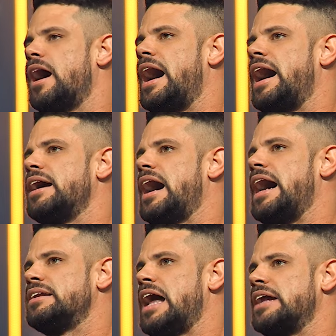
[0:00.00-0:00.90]
I,
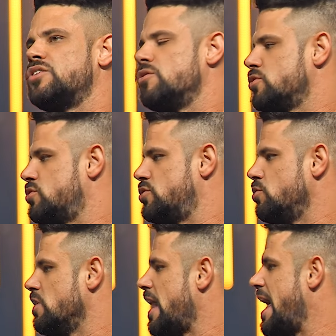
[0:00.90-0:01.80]
I, I don't
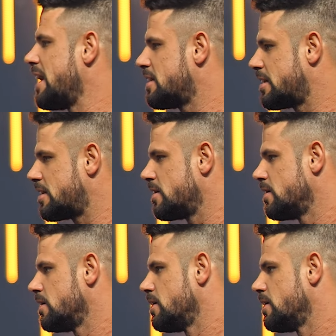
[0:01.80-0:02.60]
do legs.